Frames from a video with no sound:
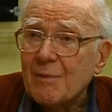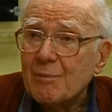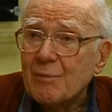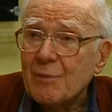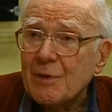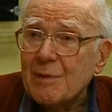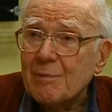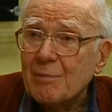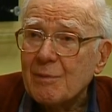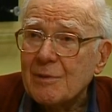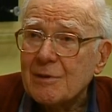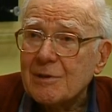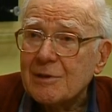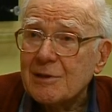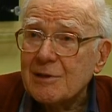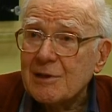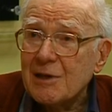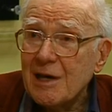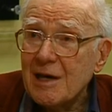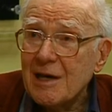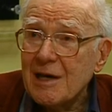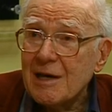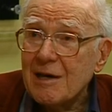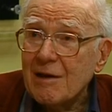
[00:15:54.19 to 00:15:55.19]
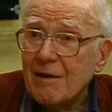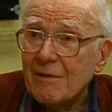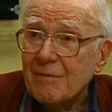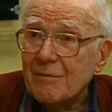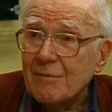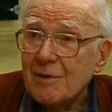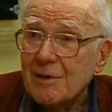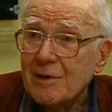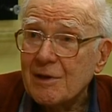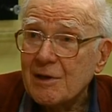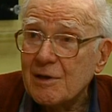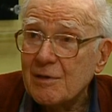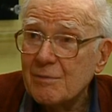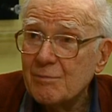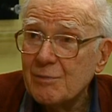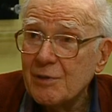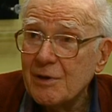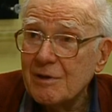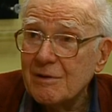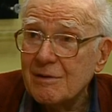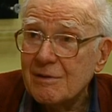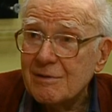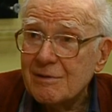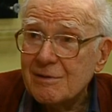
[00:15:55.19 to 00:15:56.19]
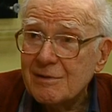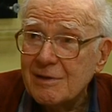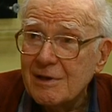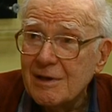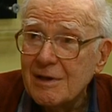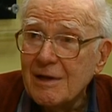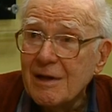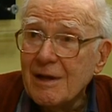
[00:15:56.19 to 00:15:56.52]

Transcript: people today under the computers.